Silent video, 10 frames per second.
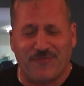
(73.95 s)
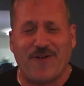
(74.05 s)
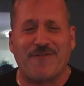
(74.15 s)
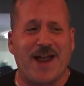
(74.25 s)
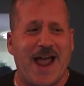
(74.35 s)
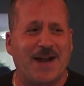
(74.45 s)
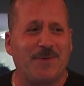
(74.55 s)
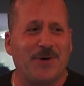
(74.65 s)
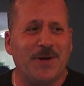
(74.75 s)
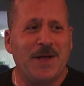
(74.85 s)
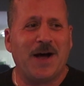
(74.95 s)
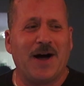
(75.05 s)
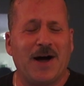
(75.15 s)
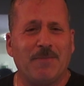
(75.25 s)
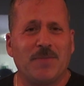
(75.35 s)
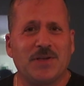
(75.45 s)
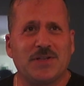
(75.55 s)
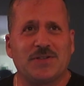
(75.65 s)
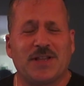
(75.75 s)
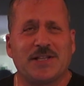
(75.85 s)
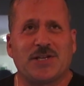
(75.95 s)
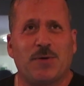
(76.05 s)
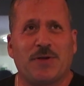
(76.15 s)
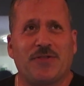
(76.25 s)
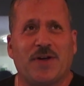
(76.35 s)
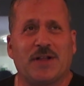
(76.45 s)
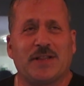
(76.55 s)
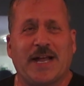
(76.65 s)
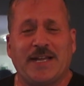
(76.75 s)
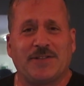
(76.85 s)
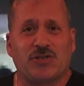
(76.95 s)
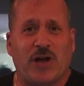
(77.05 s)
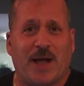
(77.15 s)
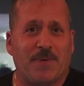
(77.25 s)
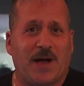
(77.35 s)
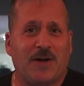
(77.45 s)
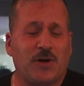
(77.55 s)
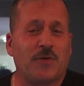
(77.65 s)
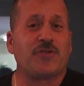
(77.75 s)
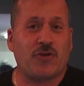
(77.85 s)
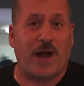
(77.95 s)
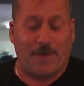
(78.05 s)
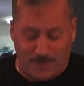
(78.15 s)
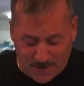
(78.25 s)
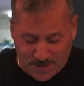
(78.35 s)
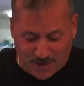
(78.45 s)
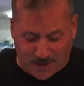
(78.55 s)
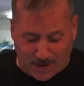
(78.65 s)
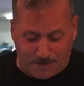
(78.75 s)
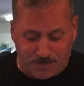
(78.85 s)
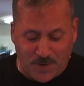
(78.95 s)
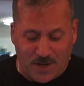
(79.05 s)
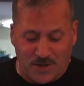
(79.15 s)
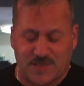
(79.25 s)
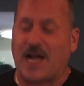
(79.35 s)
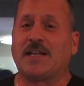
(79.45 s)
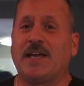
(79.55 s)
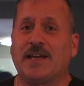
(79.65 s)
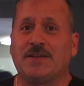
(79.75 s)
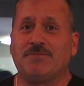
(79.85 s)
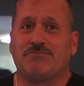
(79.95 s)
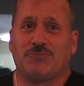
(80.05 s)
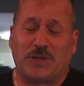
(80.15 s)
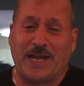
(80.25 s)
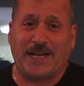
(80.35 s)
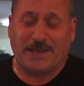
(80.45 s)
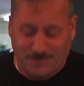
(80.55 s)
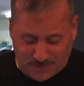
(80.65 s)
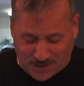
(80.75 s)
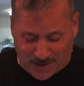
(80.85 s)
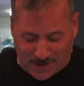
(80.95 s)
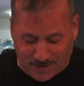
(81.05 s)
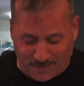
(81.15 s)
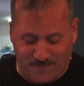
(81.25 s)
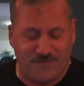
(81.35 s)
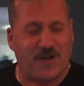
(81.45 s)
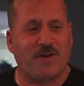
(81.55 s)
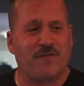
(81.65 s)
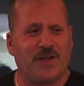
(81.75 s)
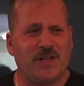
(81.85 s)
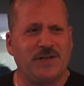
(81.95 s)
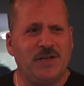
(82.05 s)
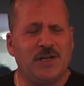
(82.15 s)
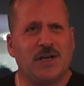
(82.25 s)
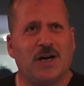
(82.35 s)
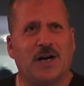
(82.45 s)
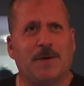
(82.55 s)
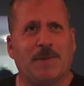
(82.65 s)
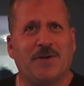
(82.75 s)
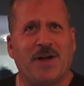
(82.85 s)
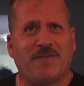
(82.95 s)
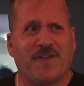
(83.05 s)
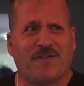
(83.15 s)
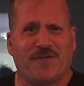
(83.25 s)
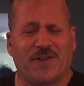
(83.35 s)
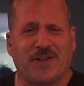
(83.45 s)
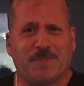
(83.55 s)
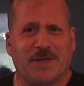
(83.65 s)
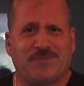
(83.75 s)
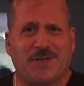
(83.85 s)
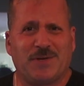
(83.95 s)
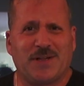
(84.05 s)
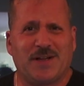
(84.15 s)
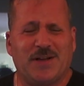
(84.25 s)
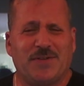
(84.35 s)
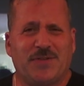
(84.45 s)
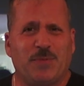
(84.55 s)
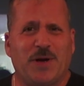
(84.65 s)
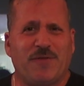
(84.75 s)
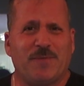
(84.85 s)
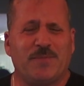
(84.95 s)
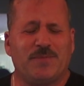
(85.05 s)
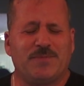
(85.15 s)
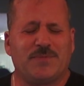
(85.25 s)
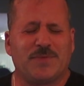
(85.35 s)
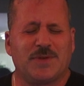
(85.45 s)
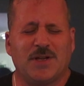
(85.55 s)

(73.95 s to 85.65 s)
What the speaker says: favorite animal? Let's go with Lady and the Tramp. I'll go with Tramp. Sidekick? Lady. Favorite villain? I don't have a favorite villain, but you know, the one from,